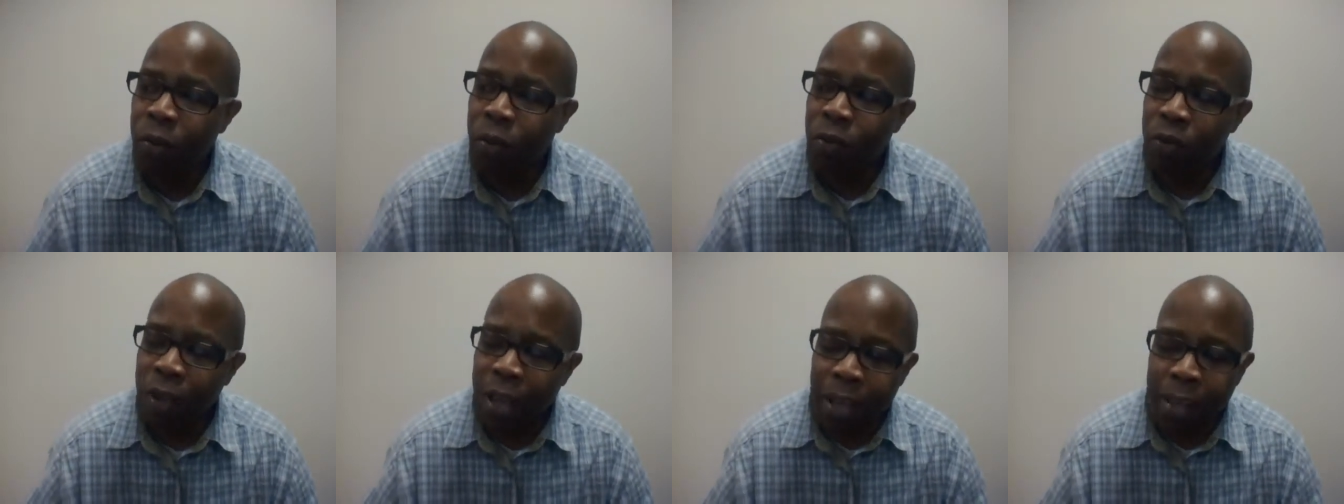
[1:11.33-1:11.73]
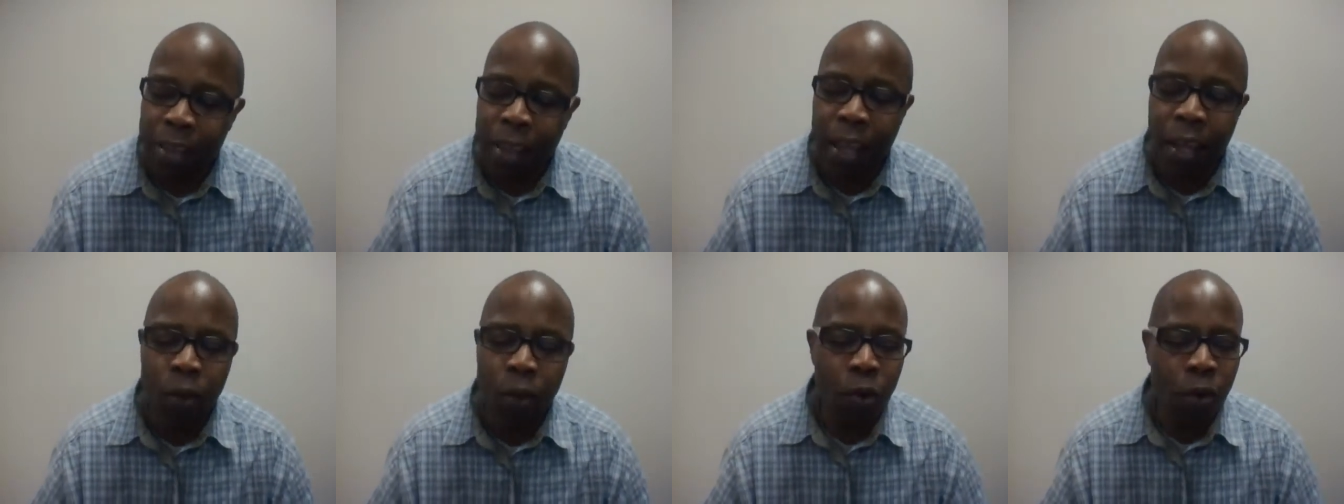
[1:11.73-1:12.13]
reflect
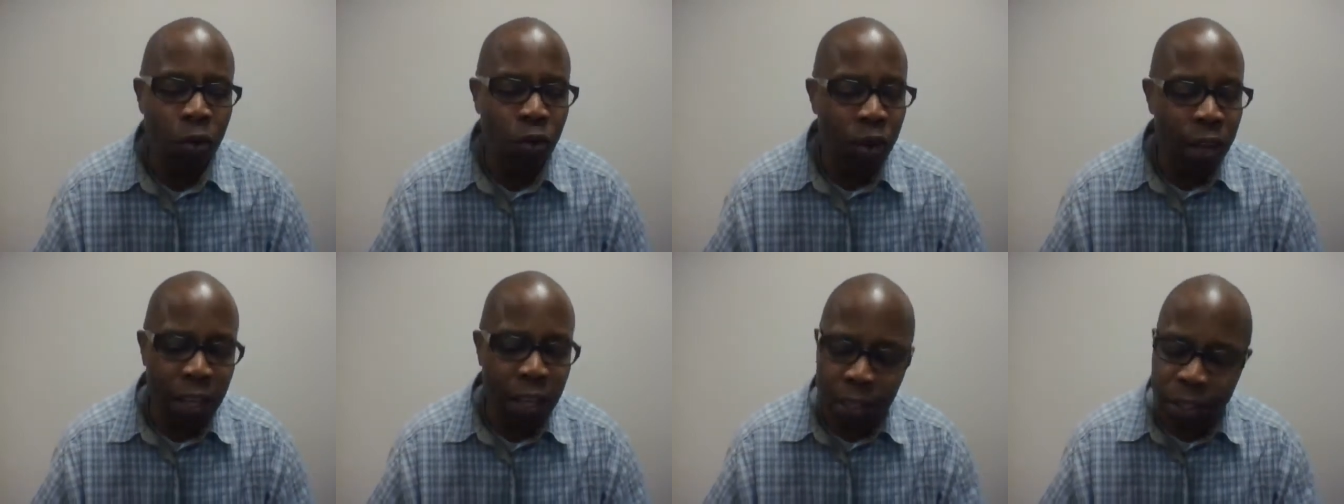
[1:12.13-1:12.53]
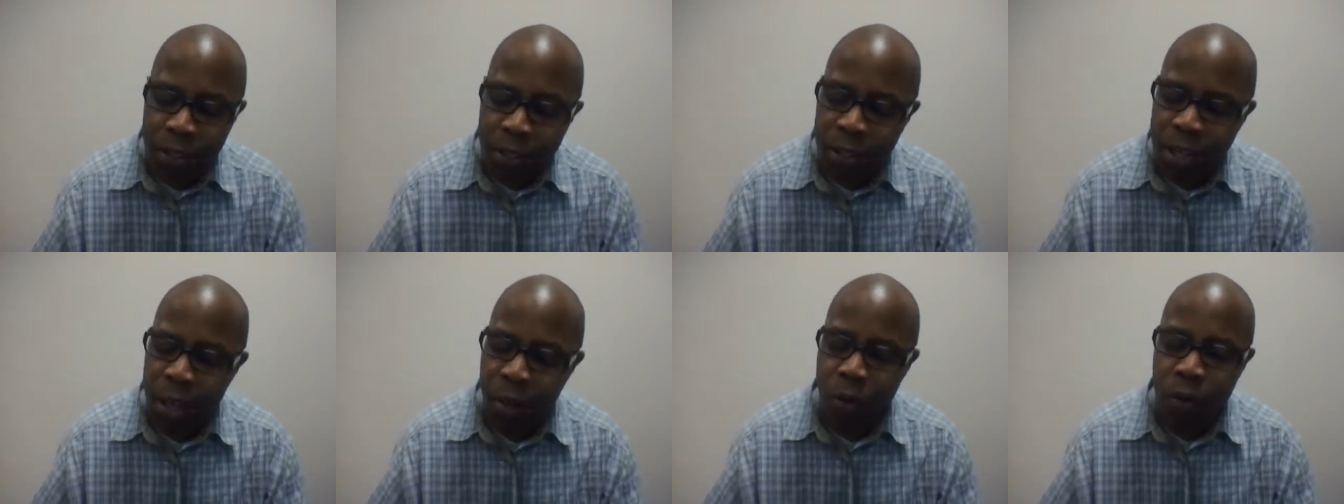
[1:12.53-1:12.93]
that or
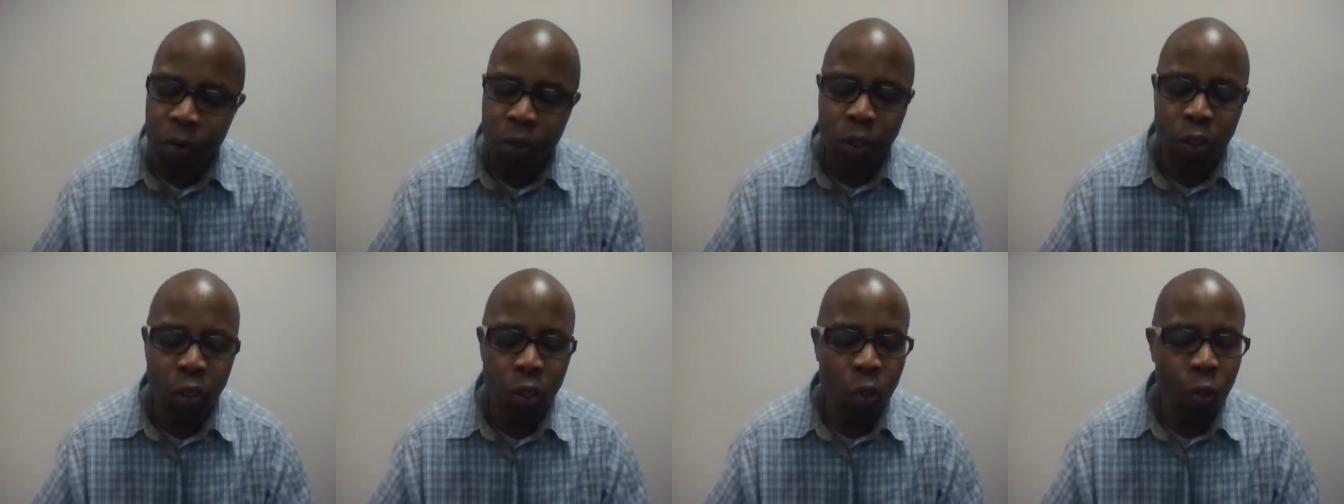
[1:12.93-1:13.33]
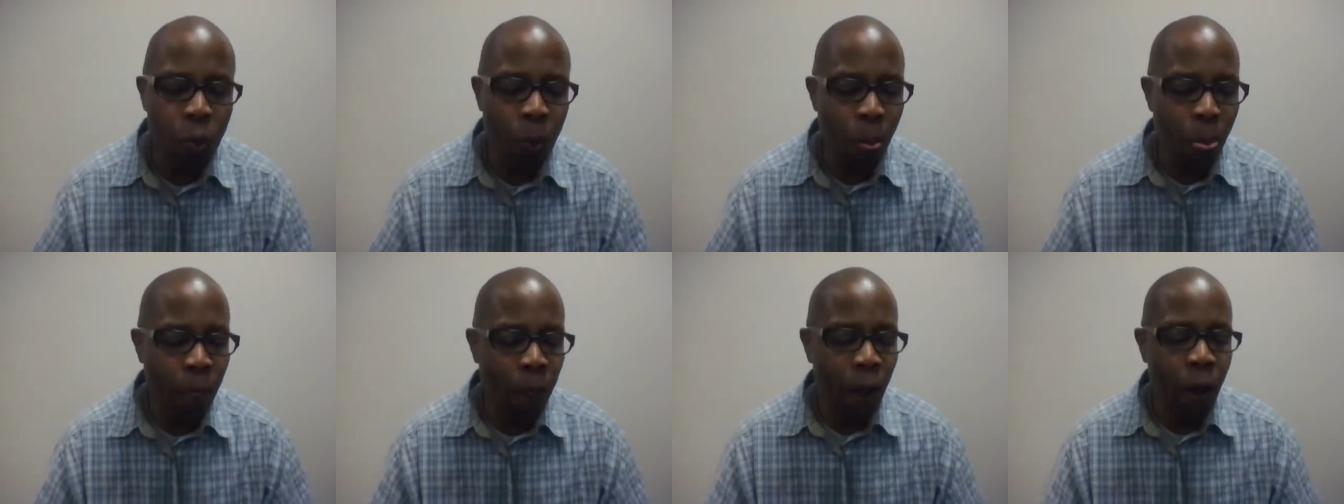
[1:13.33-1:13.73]
transition that over
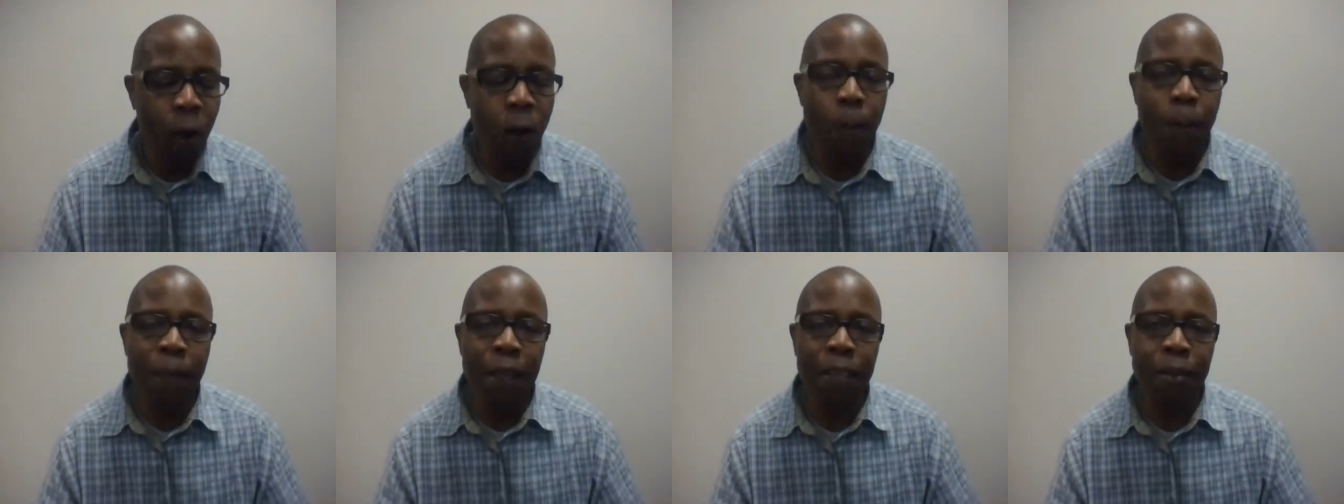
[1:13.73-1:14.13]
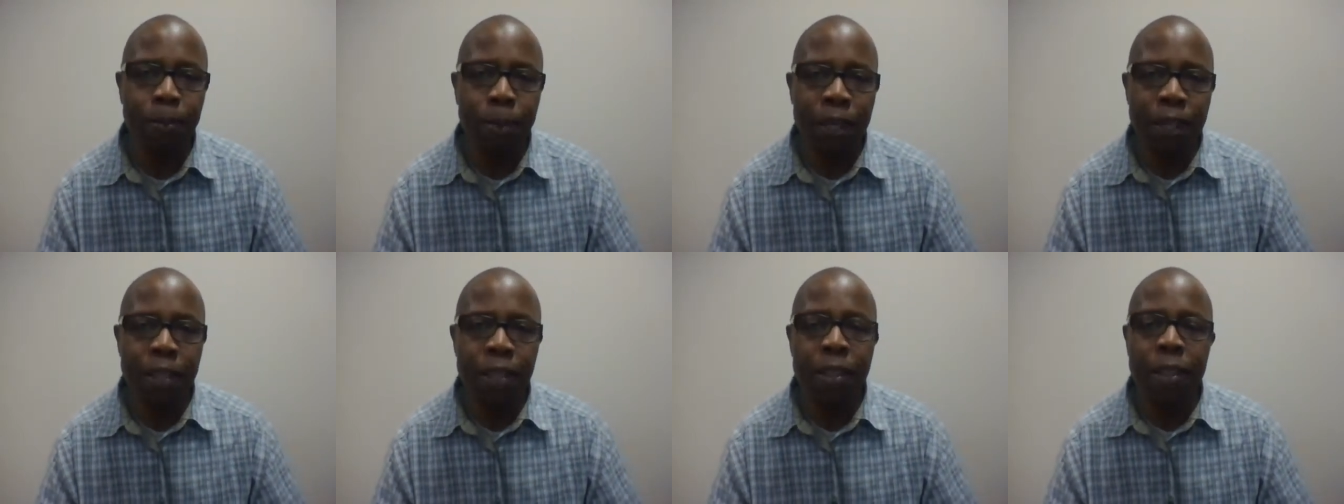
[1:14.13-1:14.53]
to home
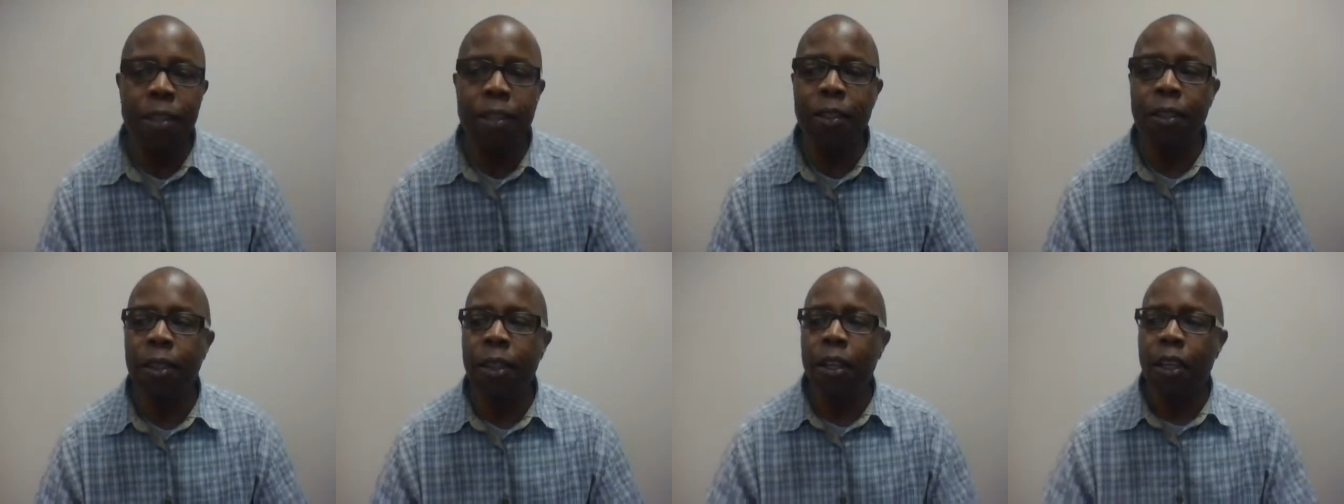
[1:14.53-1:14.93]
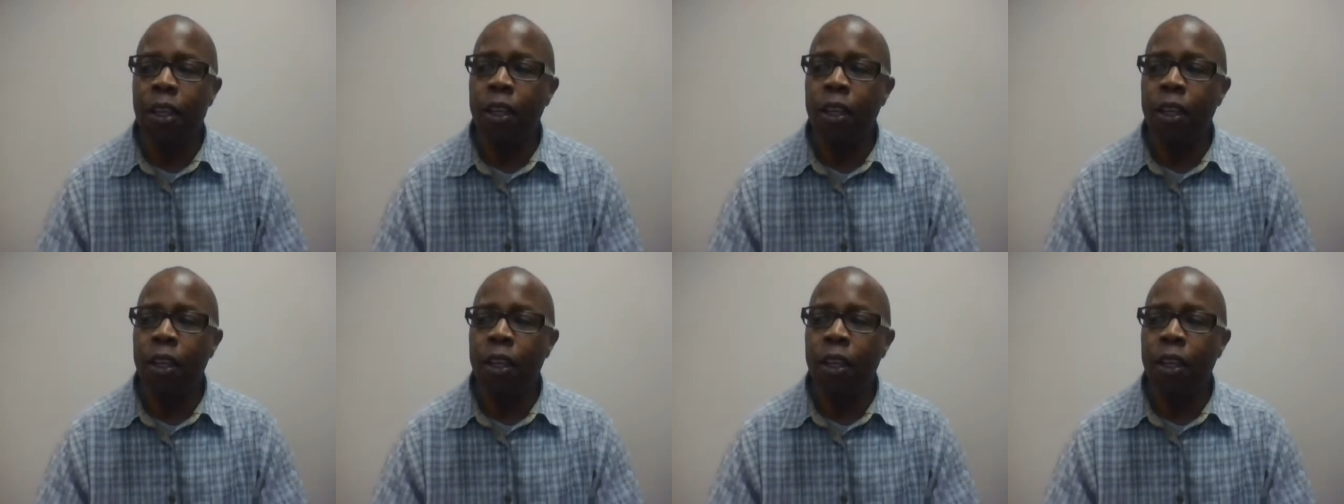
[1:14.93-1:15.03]
based business,